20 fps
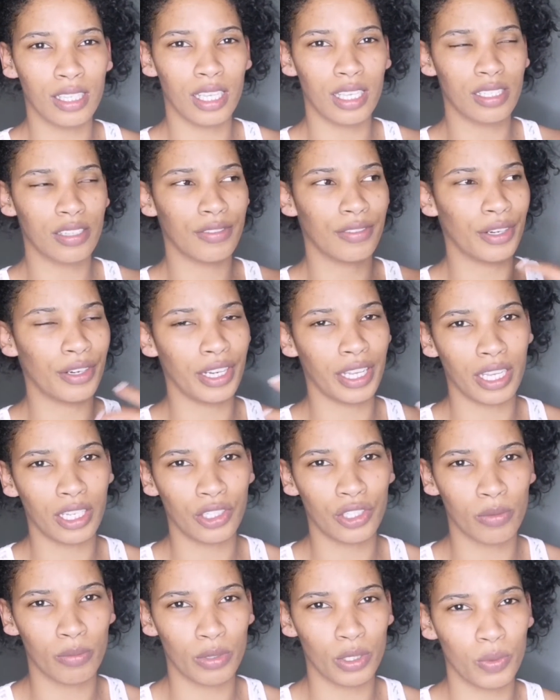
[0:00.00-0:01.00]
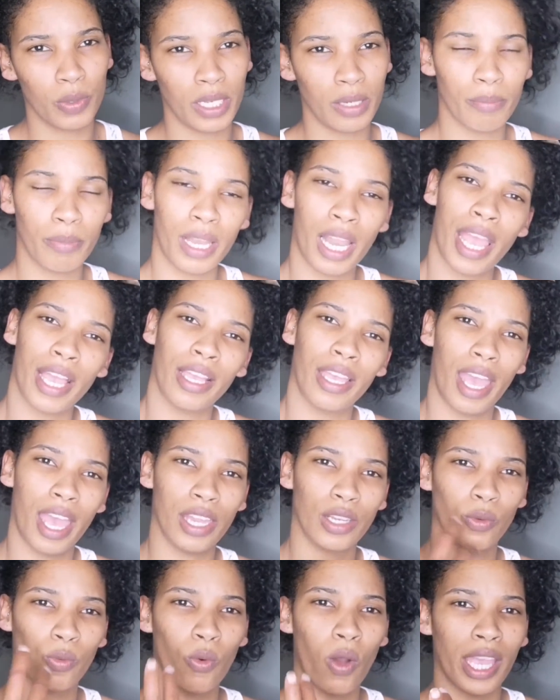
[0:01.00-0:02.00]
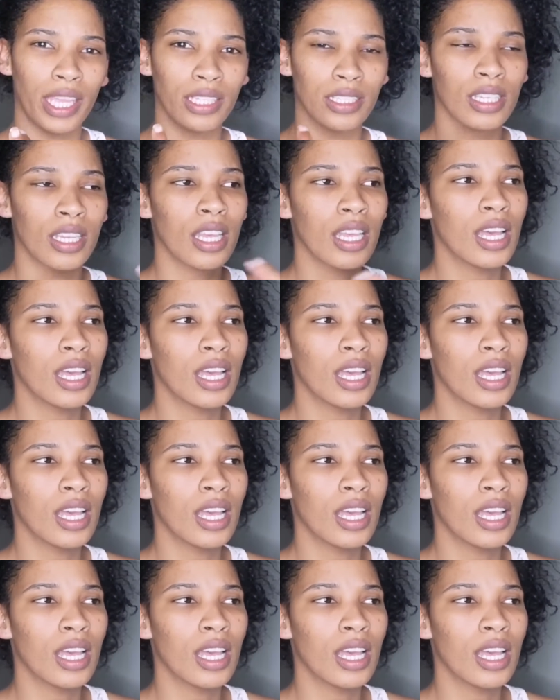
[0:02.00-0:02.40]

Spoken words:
is a variation between black and white.